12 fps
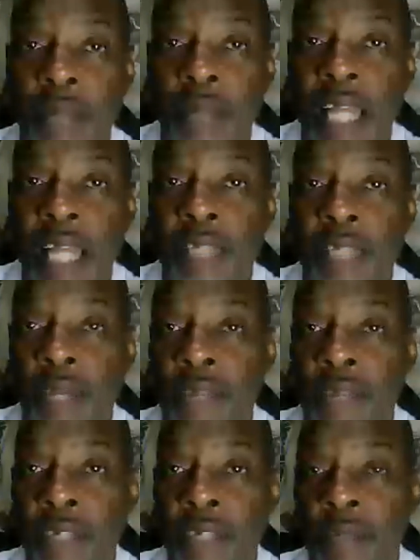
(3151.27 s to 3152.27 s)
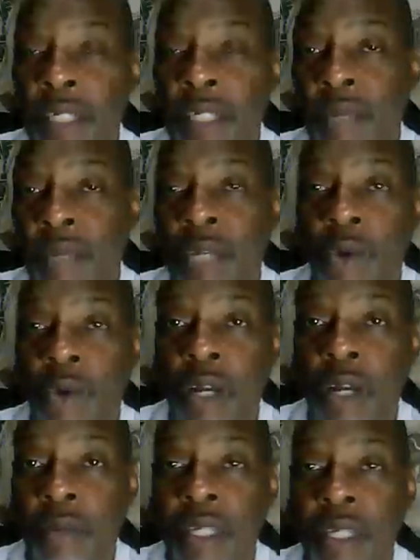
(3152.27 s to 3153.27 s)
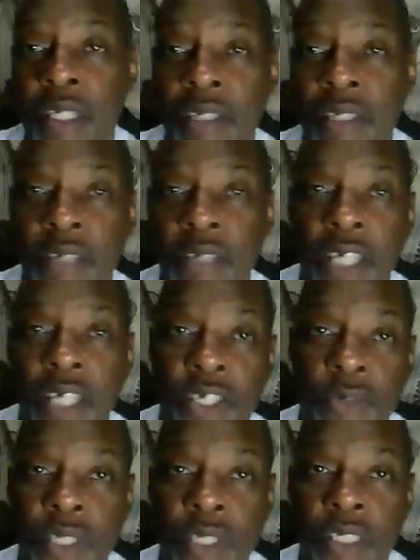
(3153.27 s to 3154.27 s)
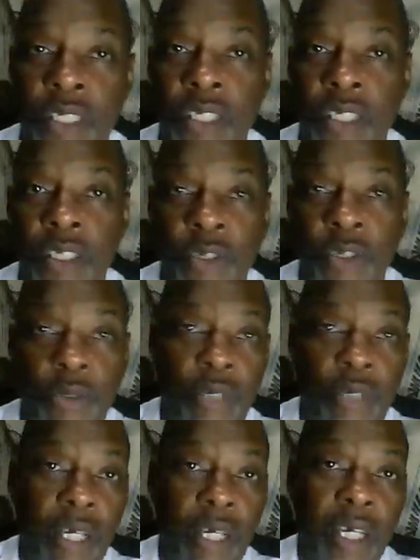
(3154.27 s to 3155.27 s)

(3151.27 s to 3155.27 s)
We got his benefits, but his money won't come in until next year when he's 62.